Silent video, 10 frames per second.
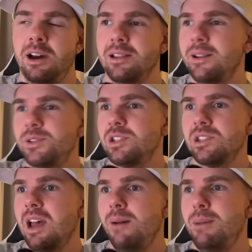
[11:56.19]
I'd love to
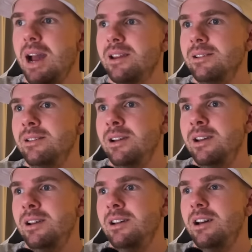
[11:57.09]
just come back and
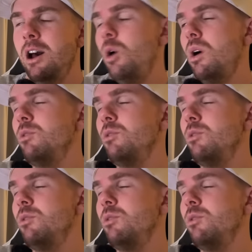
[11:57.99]
uh,